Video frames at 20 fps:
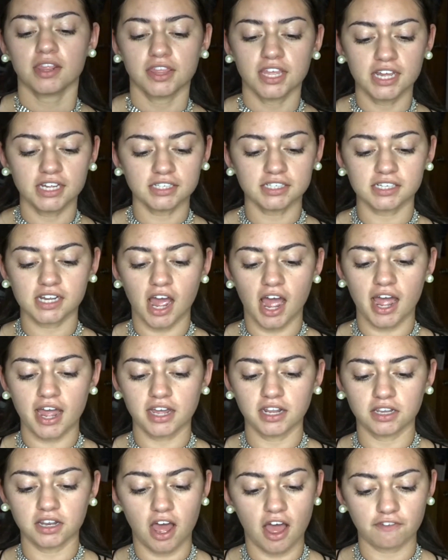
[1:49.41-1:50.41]
This
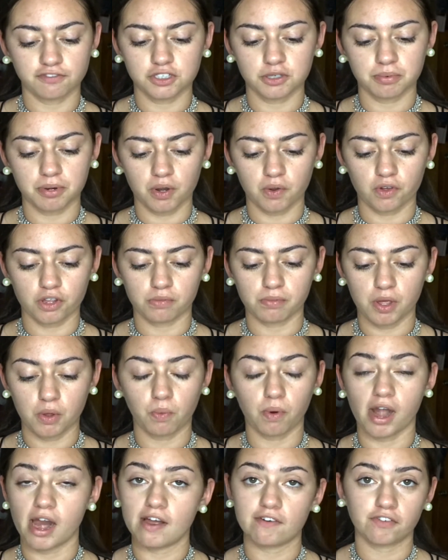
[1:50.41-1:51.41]
I love to bring with me
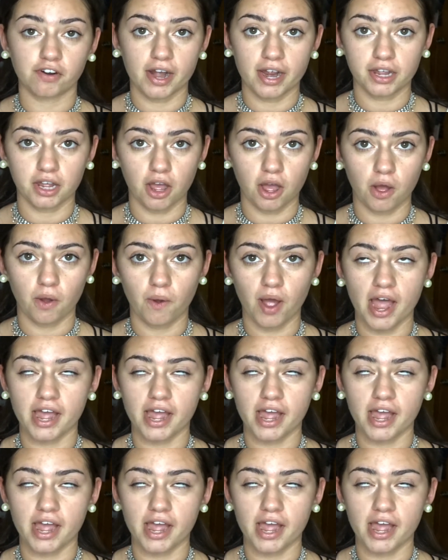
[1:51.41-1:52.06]
wherever I go.